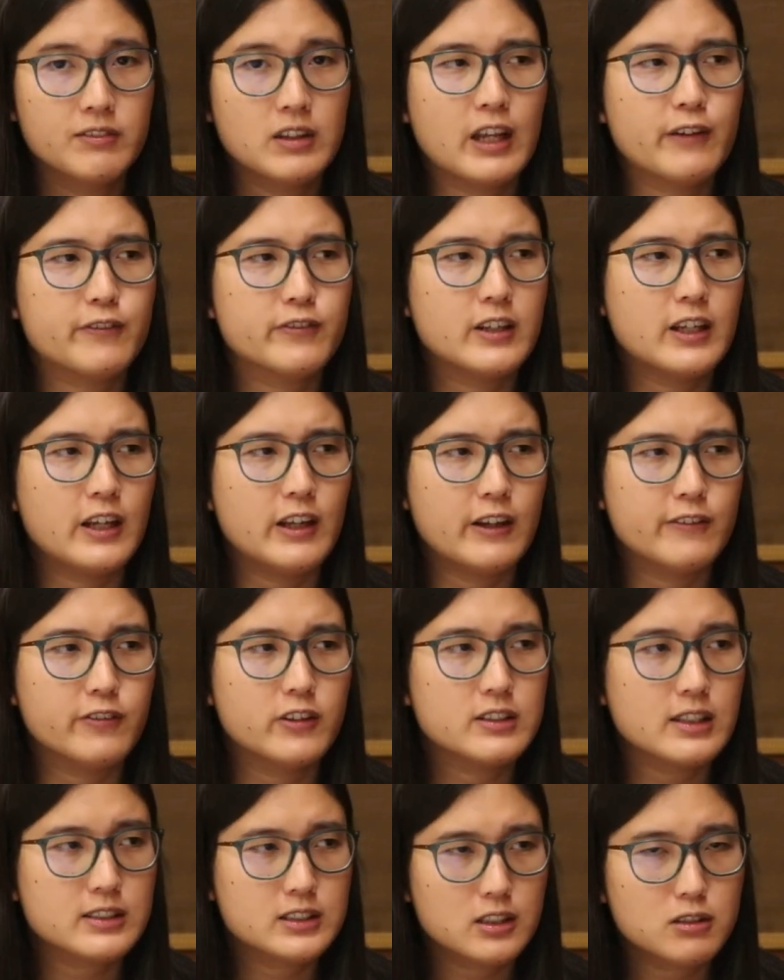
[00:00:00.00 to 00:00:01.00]
If, if
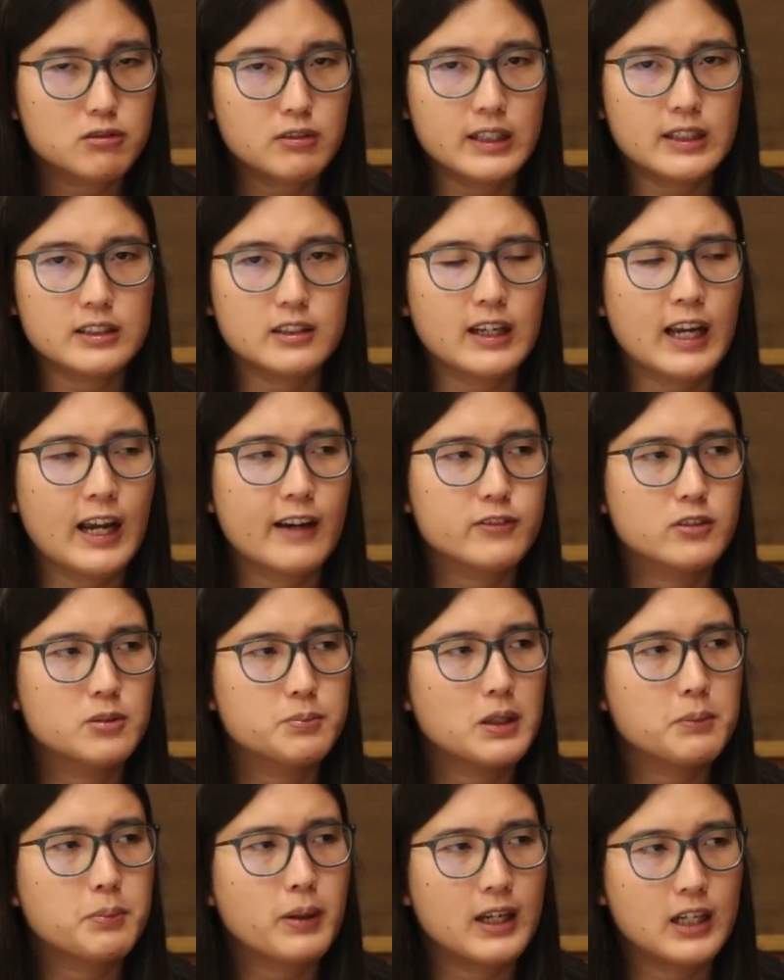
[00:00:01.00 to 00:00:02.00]
you disagree, you have to
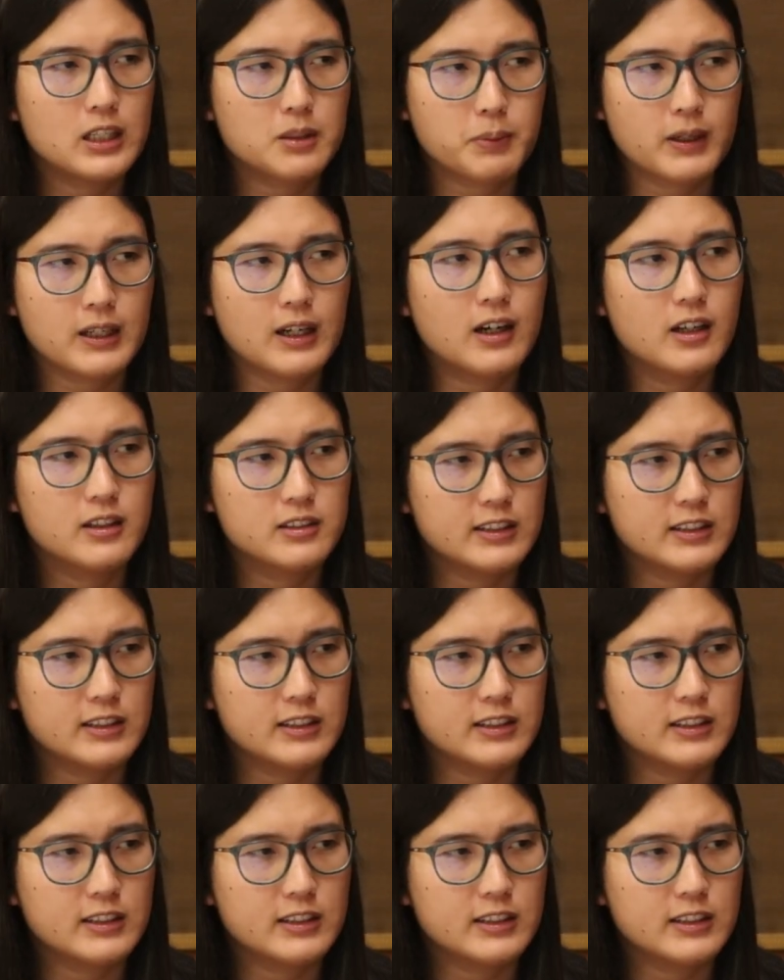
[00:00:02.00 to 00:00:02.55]
be paid by